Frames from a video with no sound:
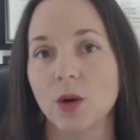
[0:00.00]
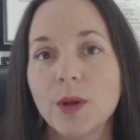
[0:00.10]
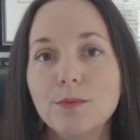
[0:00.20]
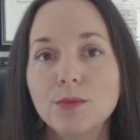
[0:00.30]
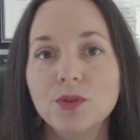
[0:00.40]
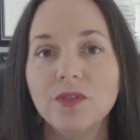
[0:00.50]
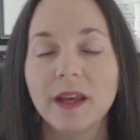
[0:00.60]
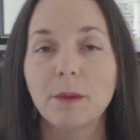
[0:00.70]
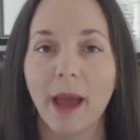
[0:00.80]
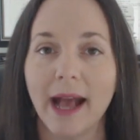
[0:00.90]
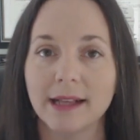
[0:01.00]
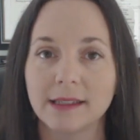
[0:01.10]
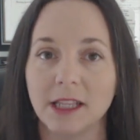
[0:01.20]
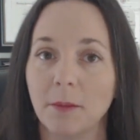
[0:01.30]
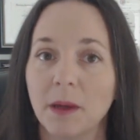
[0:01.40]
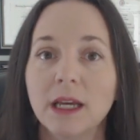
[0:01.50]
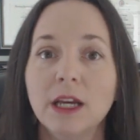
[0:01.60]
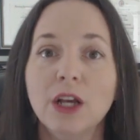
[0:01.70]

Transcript: Are we moving past them?